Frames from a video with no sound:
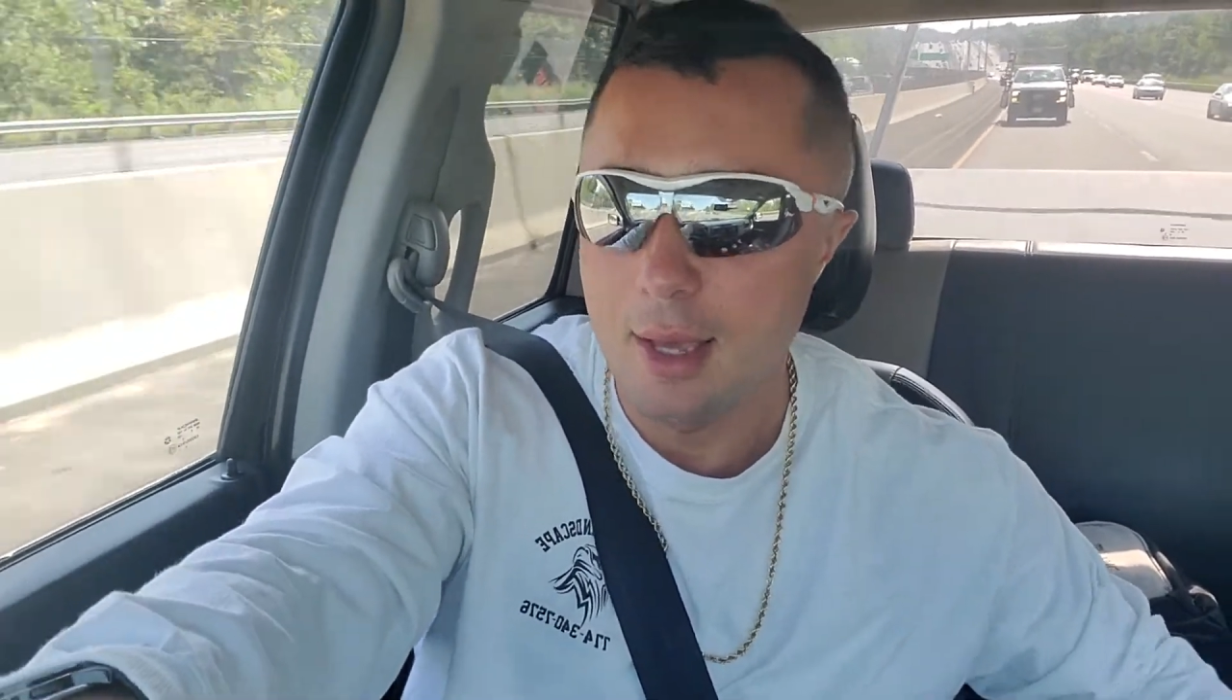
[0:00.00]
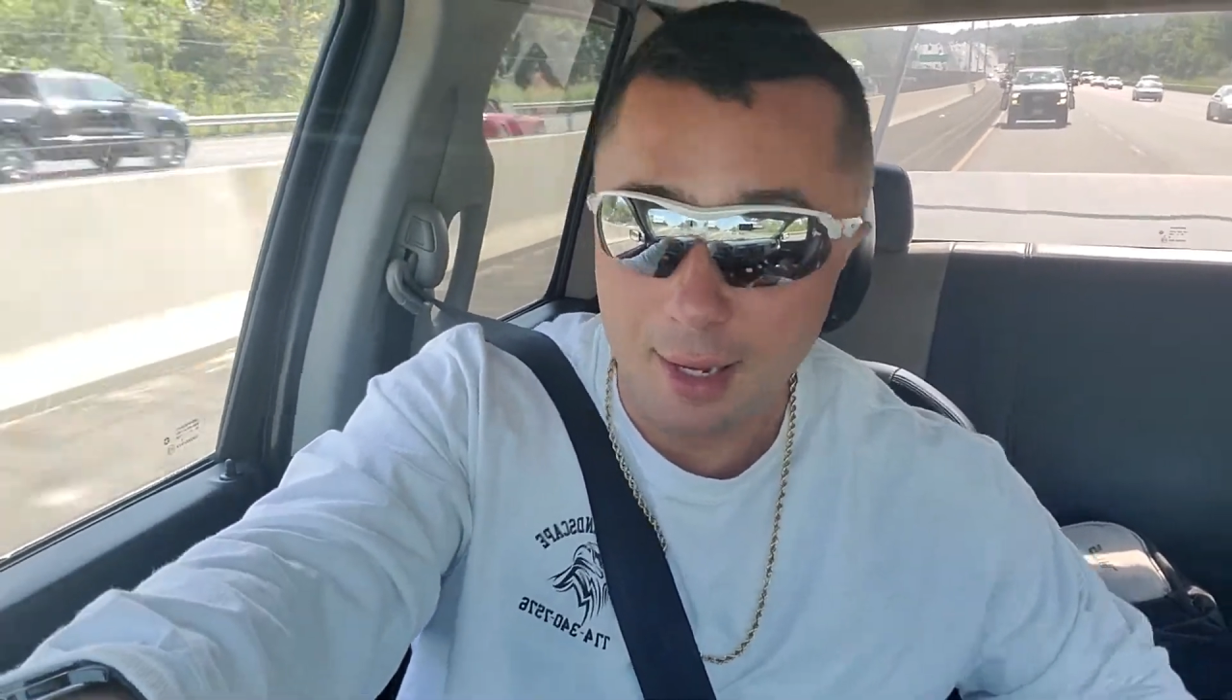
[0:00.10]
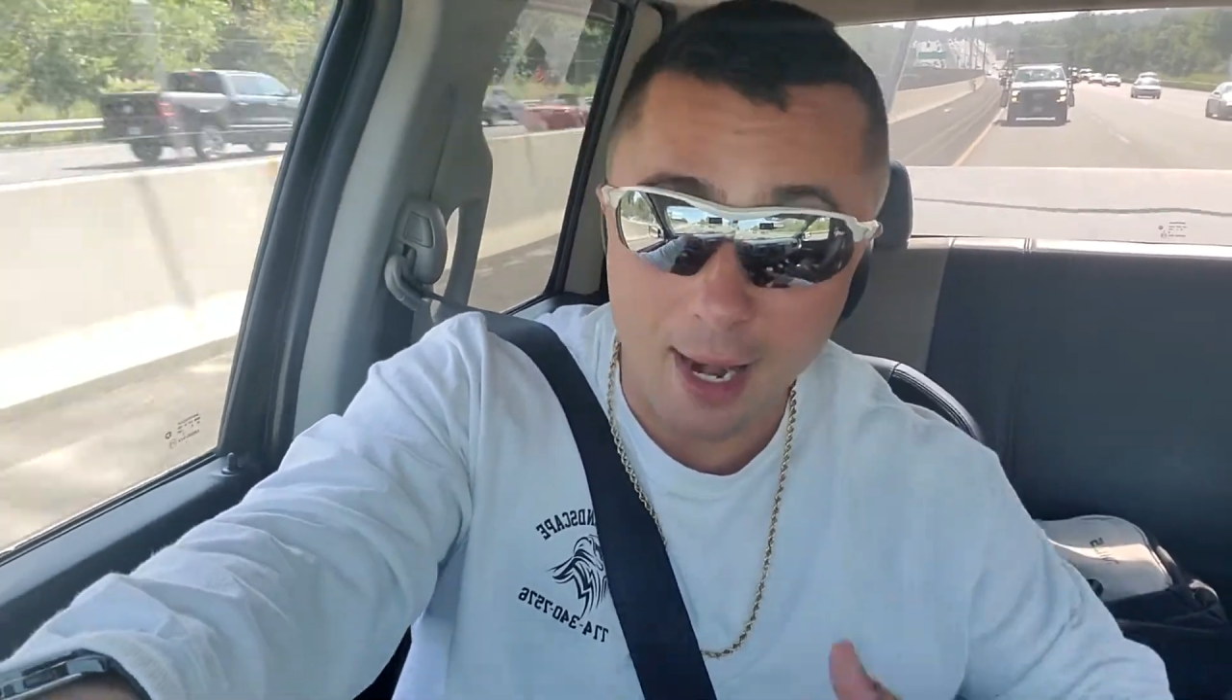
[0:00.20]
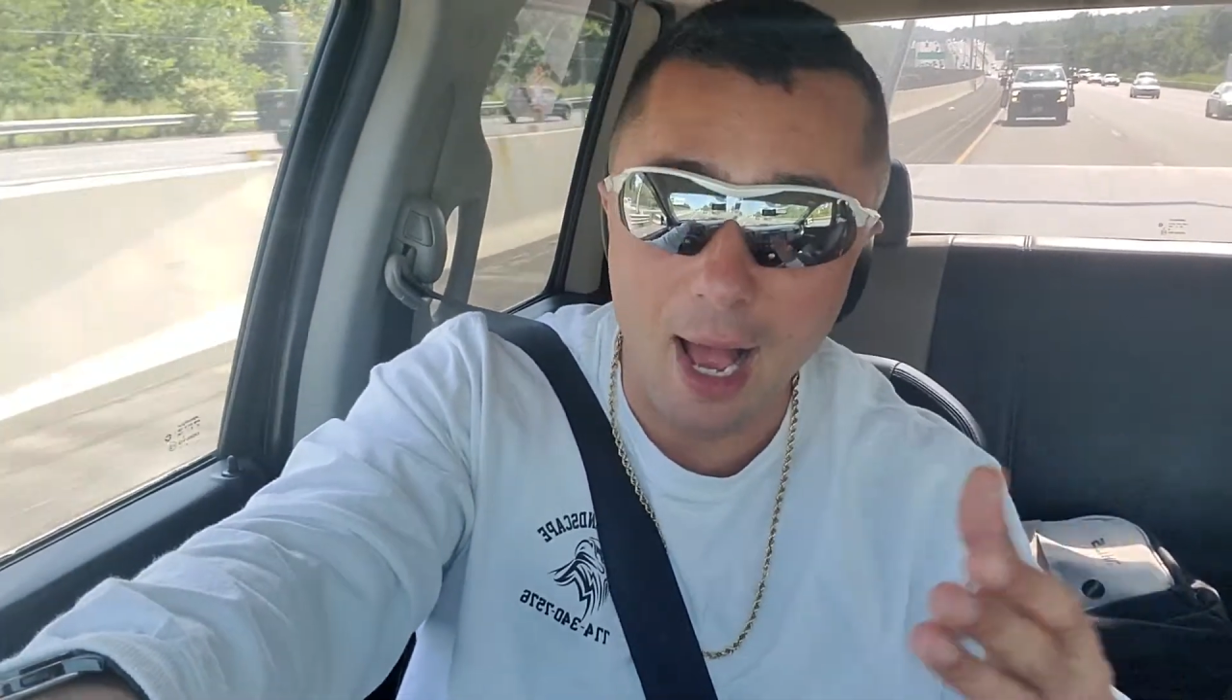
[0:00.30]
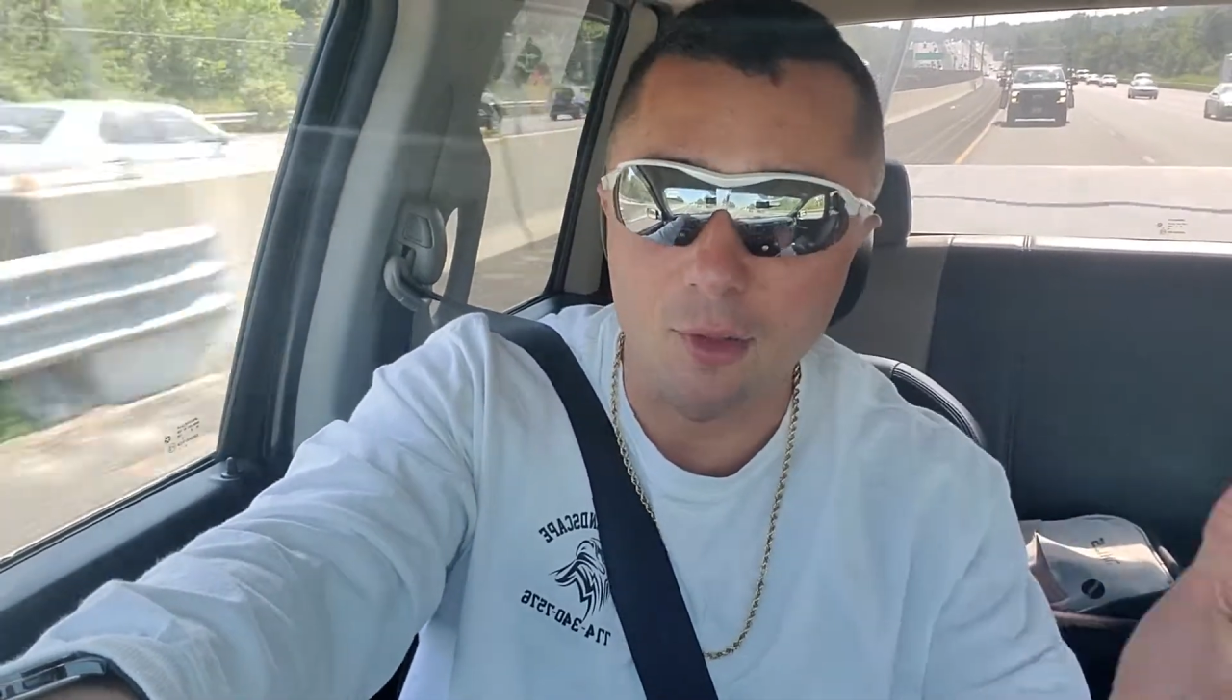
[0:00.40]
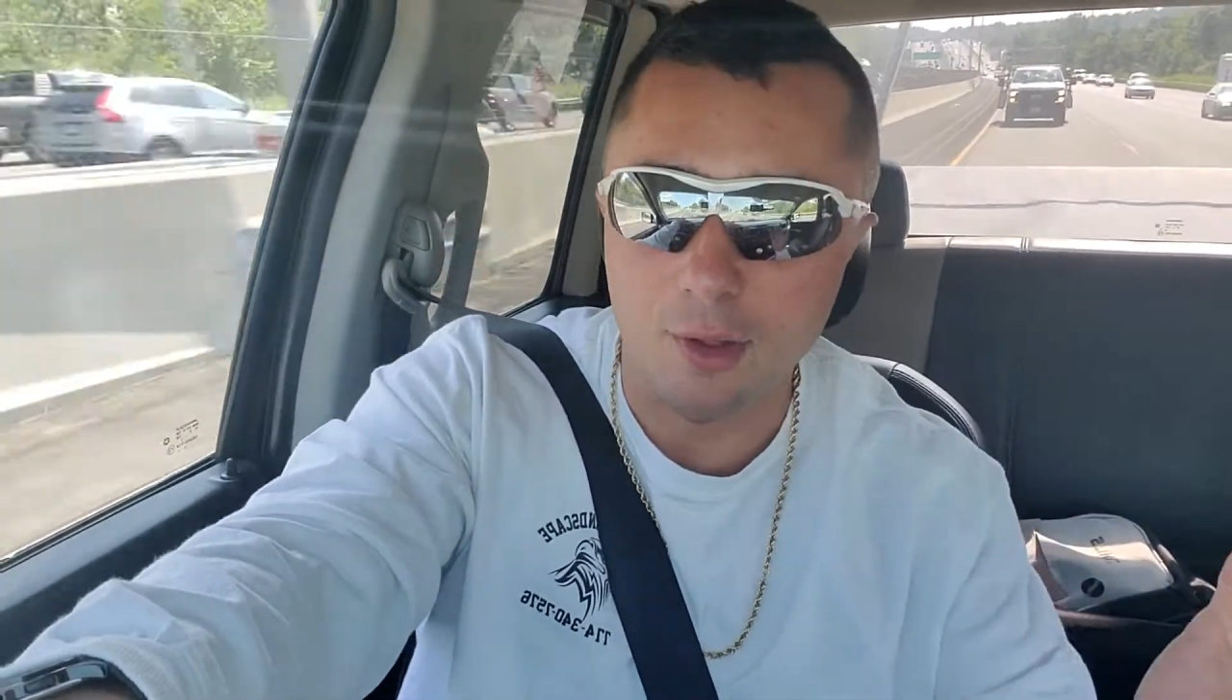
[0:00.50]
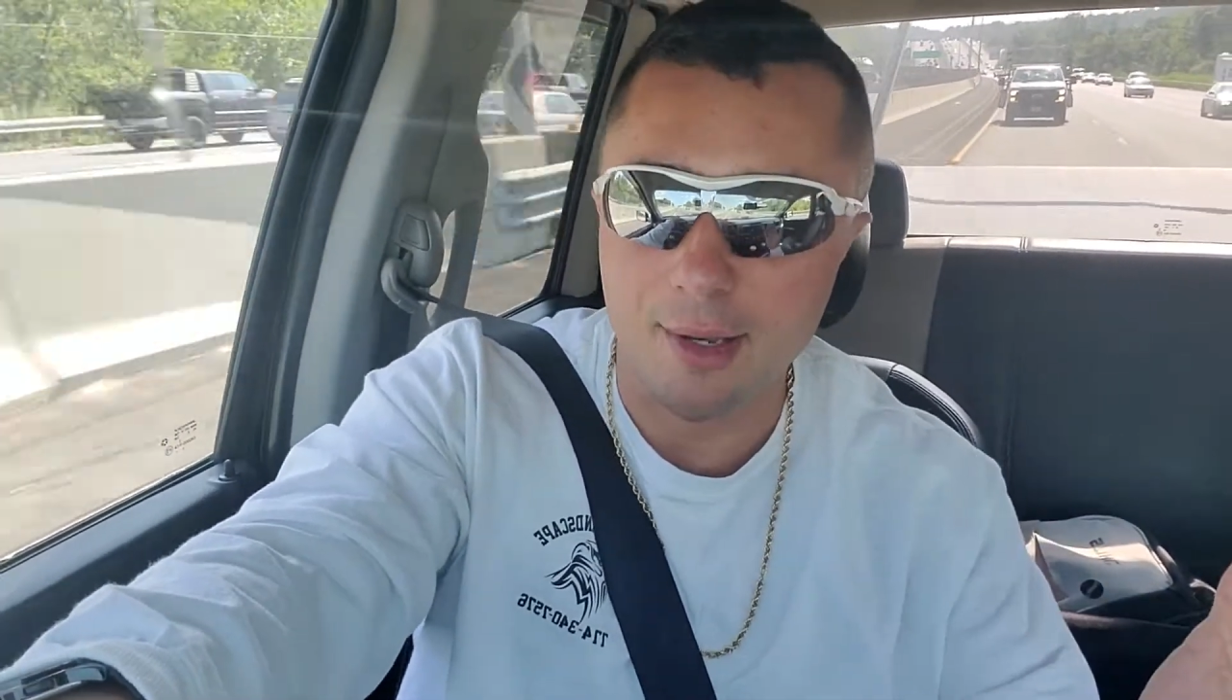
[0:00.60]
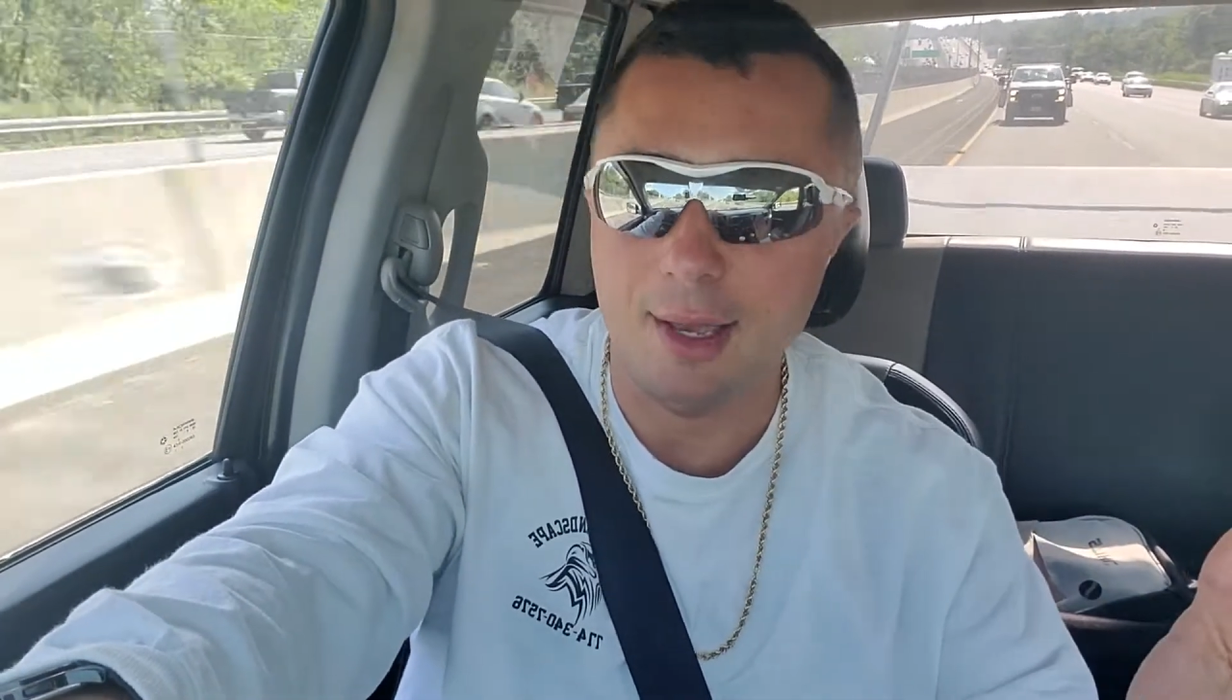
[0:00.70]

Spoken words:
and now look